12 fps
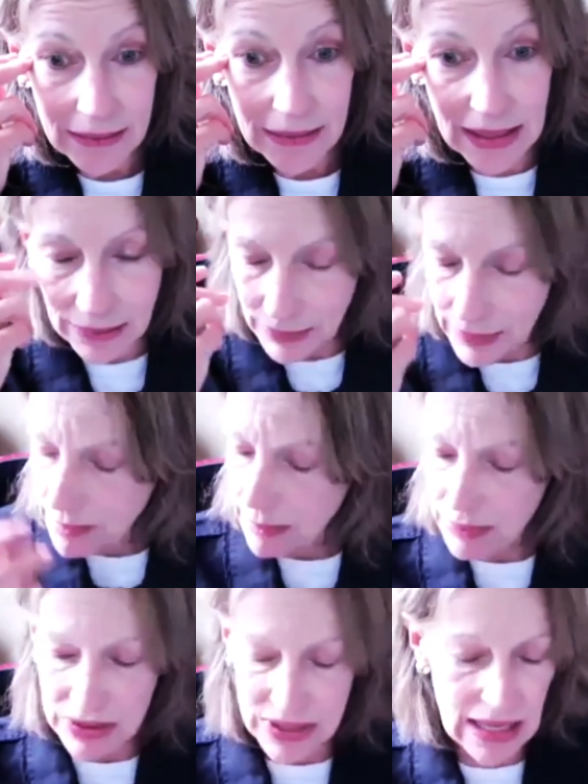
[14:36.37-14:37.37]
And I
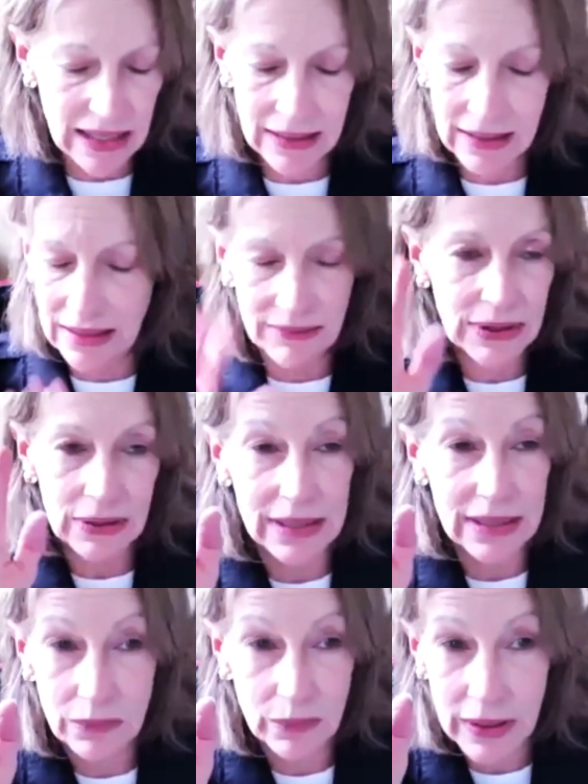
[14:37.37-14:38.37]
remember saying it even though I
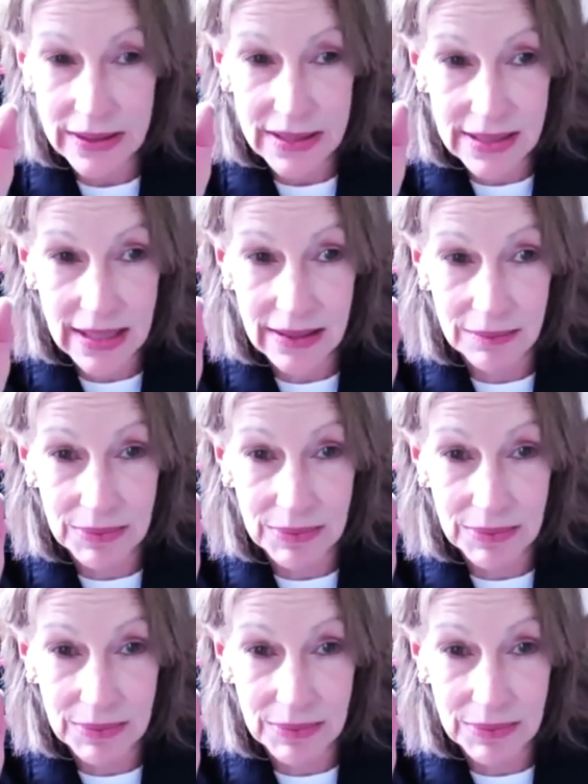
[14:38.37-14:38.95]
didn't want to say it